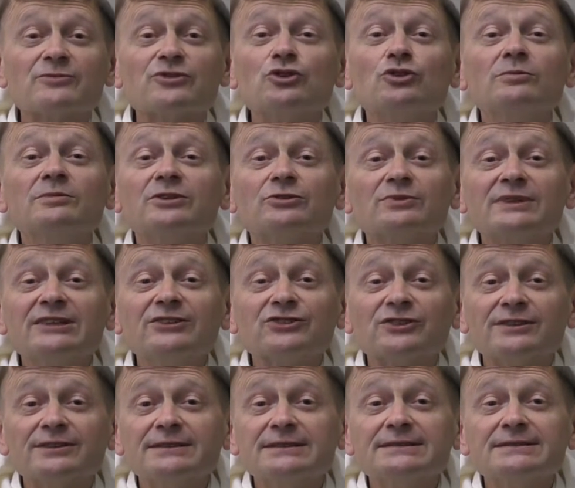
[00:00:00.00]
human
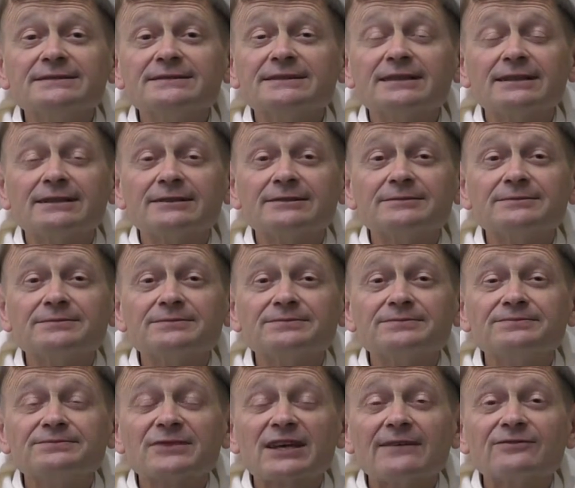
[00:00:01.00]
reason.
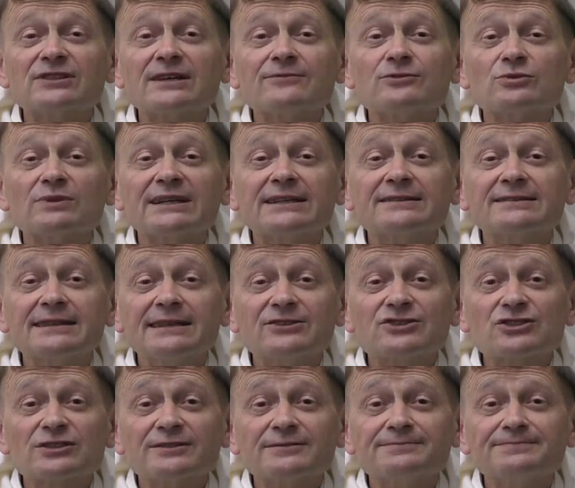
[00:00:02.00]
They have to have the right
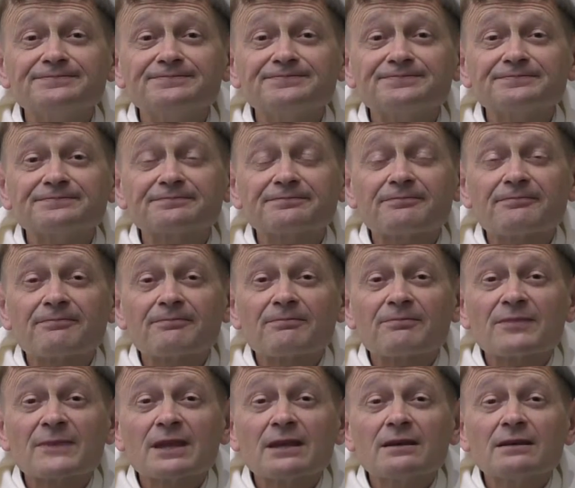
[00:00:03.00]
intention.
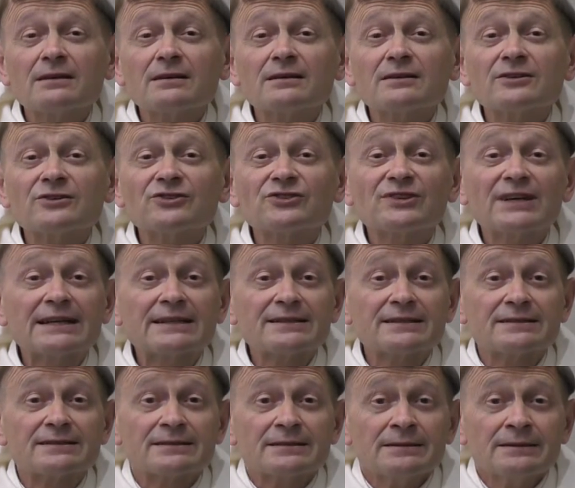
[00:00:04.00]
The
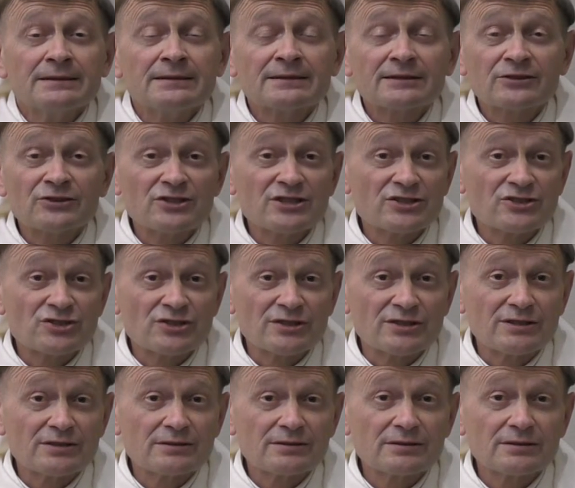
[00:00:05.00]
second
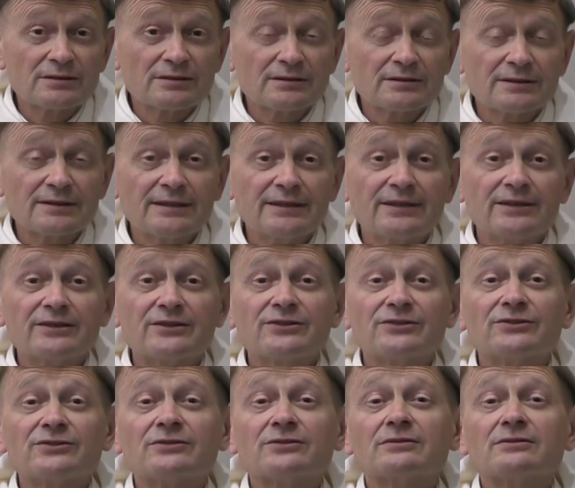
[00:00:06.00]
condition
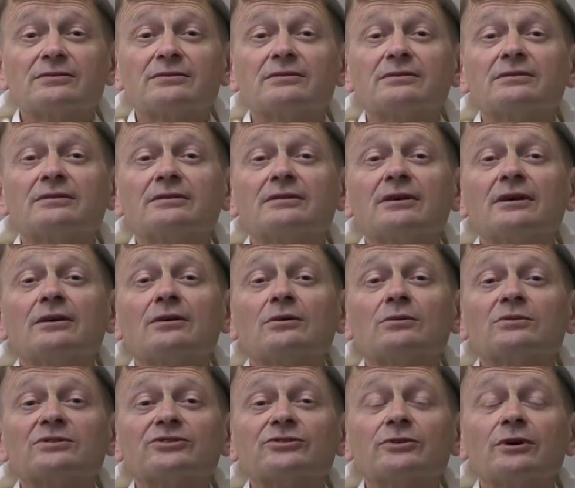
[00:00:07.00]
is
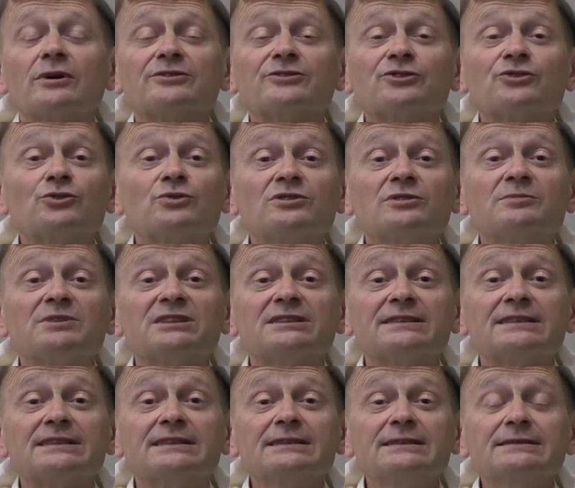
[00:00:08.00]
what's called
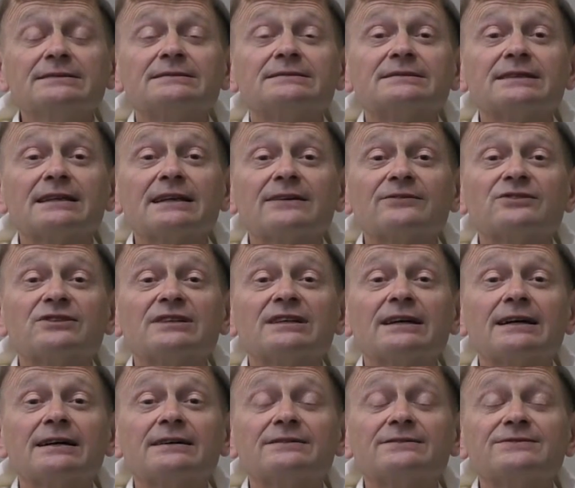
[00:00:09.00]
suitability. They have to
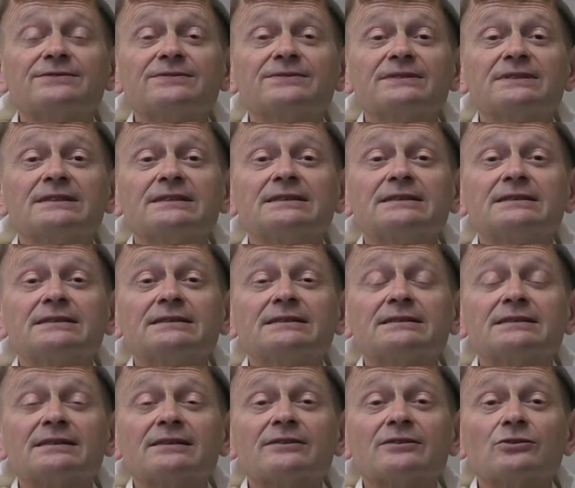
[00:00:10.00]
have
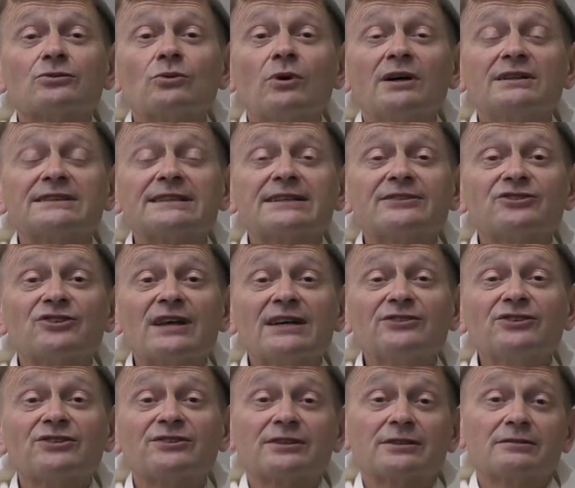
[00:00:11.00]
the qualities
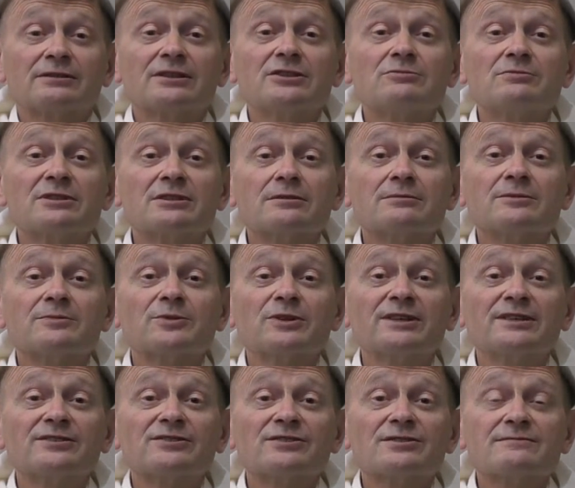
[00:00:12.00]
necessary to become a
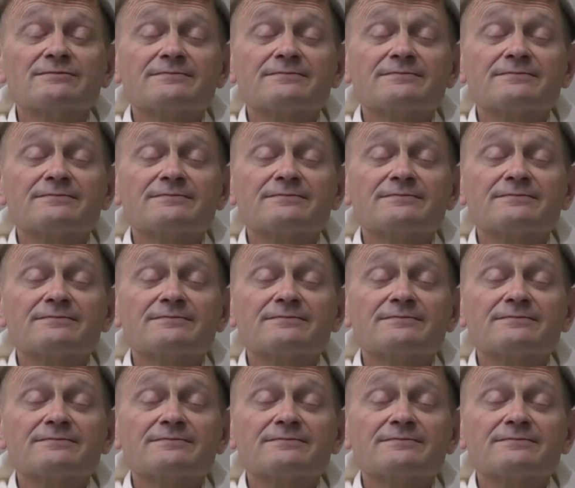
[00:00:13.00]
priest,